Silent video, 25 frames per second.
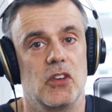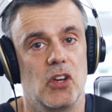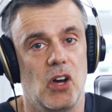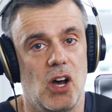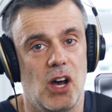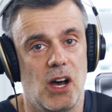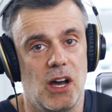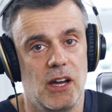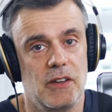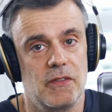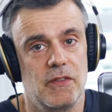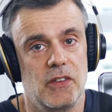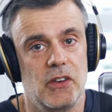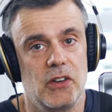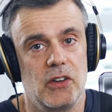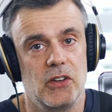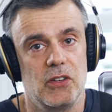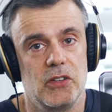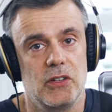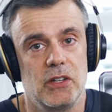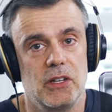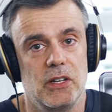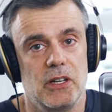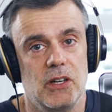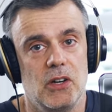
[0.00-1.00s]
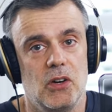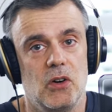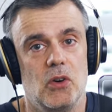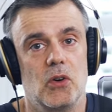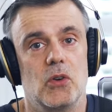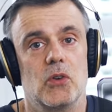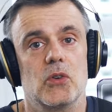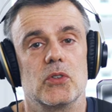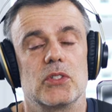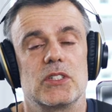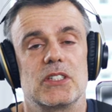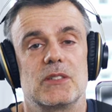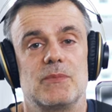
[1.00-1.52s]
for your iPhone
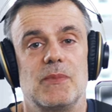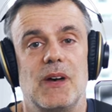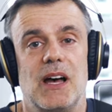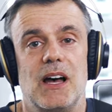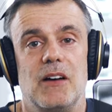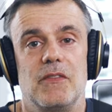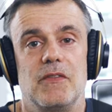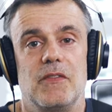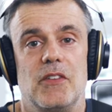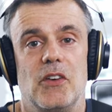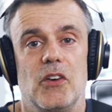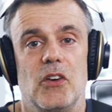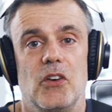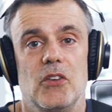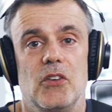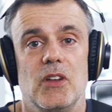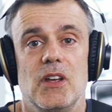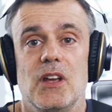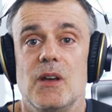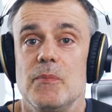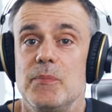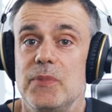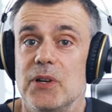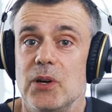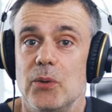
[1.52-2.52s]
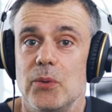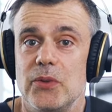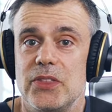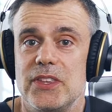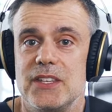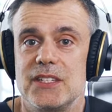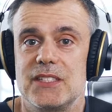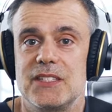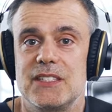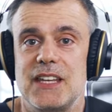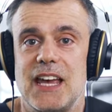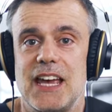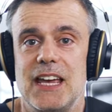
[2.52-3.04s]
or smartphone, built
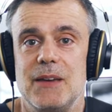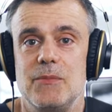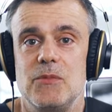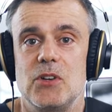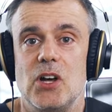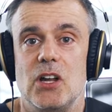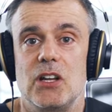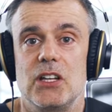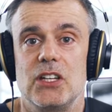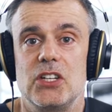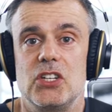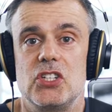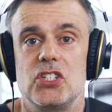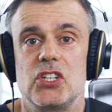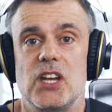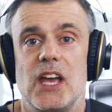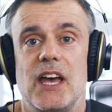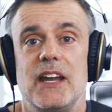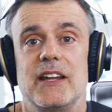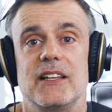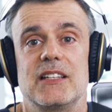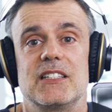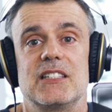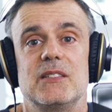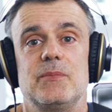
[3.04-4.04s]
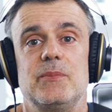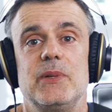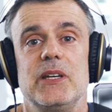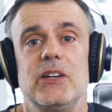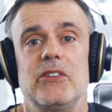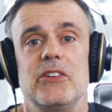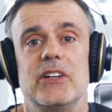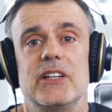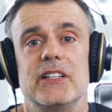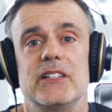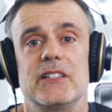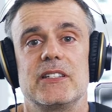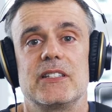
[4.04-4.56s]
with the same knowledge and
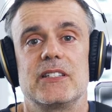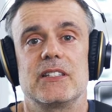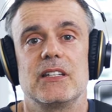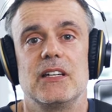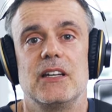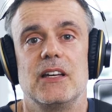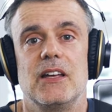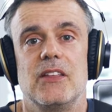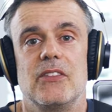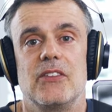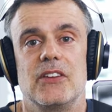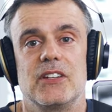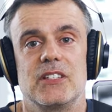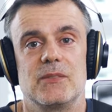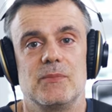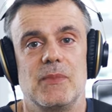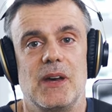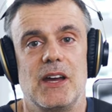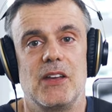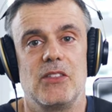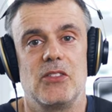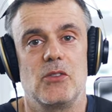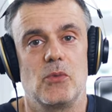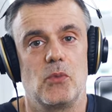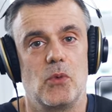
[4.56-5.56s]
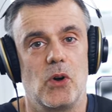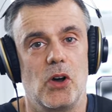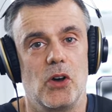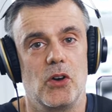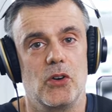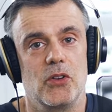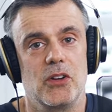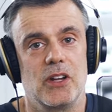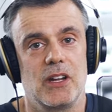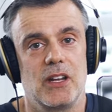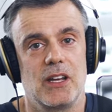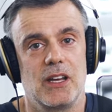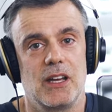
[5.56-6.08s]
experience that has made the
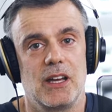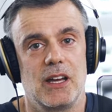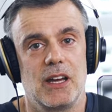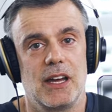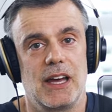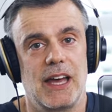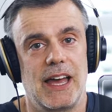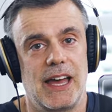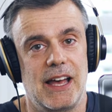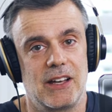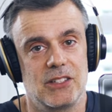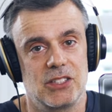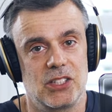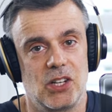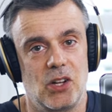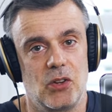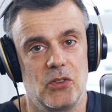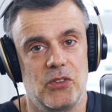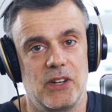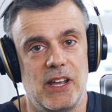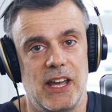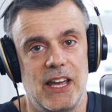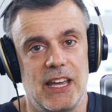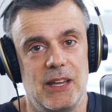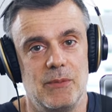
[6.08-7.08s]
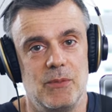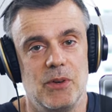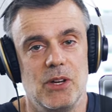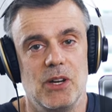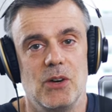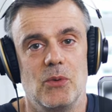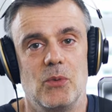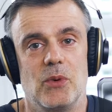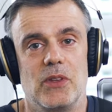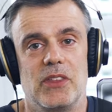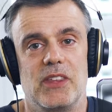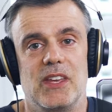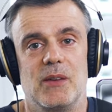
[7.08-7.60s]
Rode a household
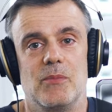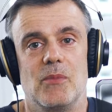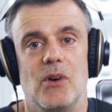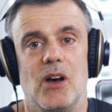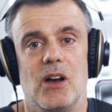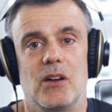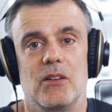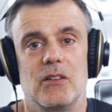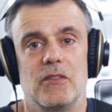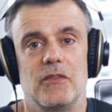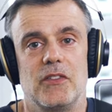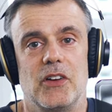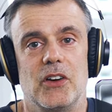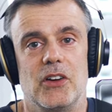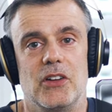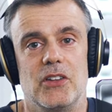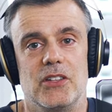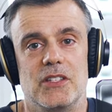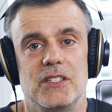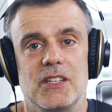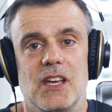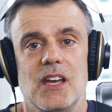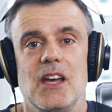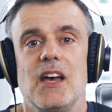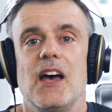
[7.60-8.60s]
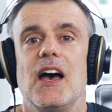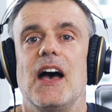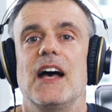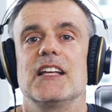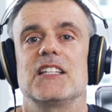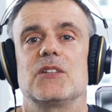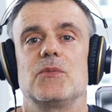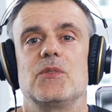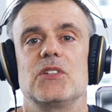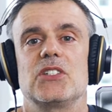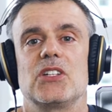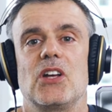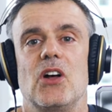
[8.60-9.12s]
name with their microphones.
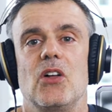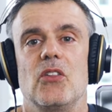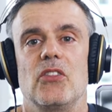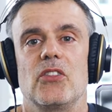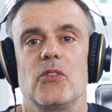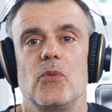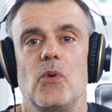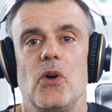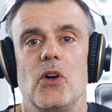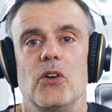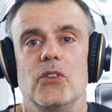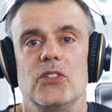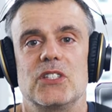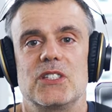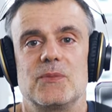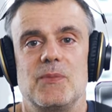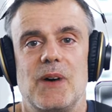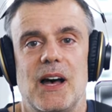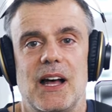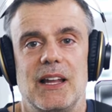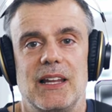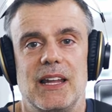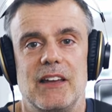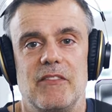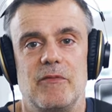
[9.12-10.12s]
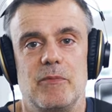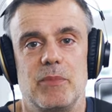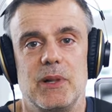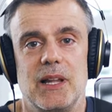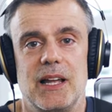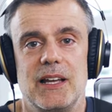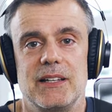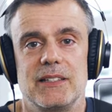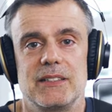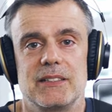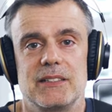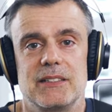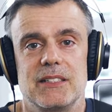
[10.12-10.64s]
As a result, the Rode SmartLav
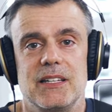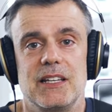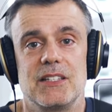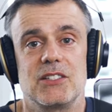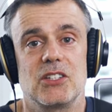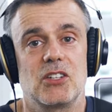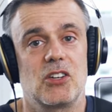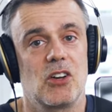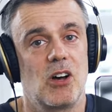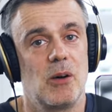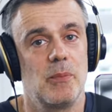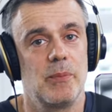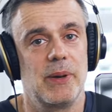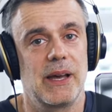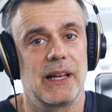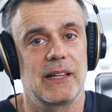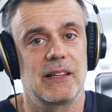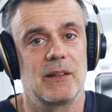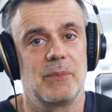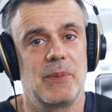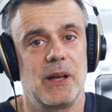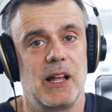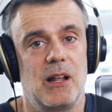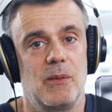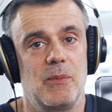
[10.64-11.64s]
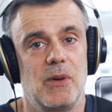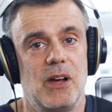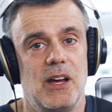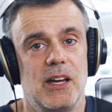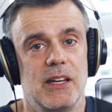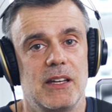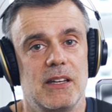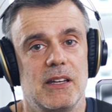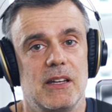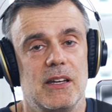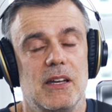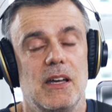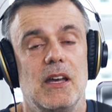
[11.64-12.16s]
Plus is a compact lapel
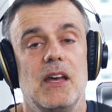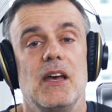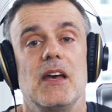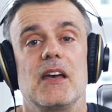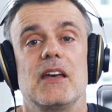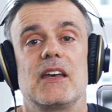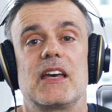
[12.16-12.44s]
mic